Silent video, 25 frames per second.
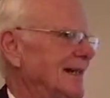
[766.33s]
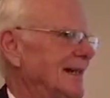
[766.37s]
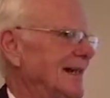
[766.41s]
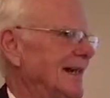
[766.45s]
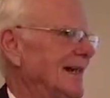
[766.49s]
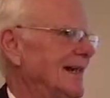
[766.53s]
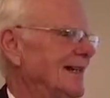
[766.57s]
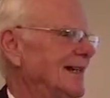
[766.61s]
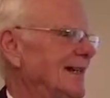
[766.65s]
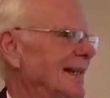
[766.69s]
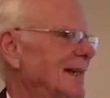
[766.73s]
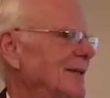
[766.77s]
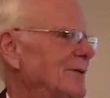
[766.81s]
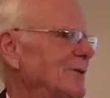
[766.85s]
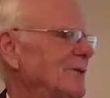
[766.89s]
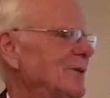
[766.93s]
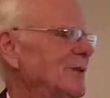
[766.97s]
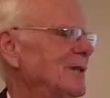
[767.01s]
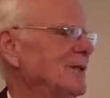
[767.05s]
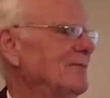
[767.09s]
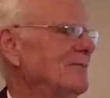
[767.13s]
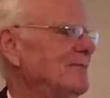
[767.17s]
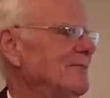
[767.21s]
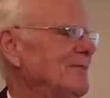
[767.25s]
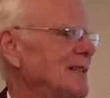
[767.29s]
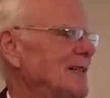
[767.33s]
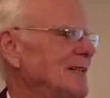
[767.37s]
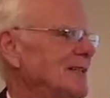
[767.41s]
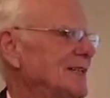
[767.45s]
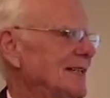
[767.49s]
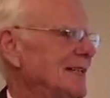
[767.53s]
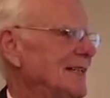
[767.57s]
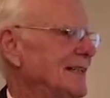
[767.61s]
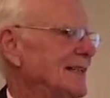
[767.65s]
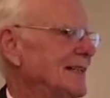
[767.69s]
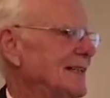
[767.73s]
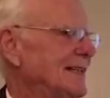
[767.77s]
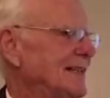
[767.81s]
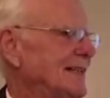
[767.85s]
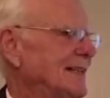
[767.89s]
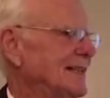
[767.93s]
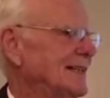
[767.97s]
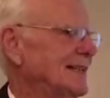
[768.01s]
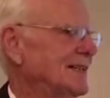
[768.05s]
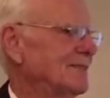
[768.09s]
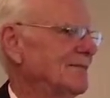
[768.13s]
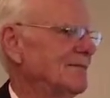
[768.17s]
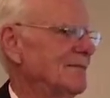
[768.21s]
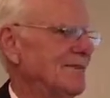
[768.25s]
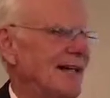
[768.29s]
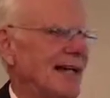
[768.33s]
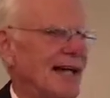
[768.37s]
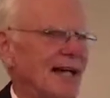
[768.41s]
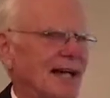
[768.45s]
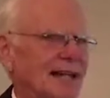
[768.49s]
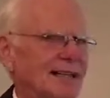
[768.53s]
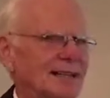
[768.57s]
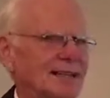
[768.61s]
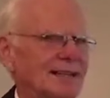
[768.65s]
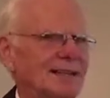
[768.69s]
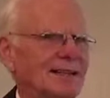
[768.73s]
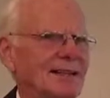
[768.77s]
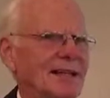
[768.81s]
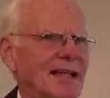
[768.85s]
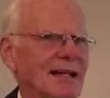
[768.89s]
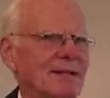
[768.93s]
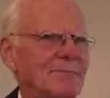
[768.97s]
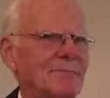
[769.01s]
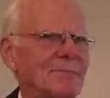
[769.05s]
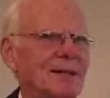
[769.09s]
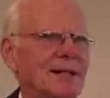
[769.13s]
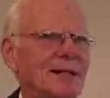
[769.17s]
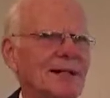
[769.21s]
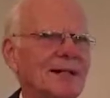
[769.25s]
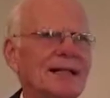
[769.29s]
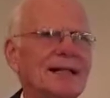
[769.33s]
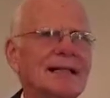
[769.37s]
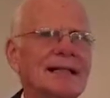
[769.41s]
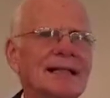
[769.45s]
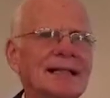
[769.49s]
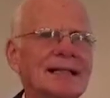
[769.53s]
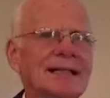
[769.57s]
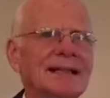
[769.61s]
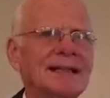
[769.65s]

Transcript: And they were envisioning this vast library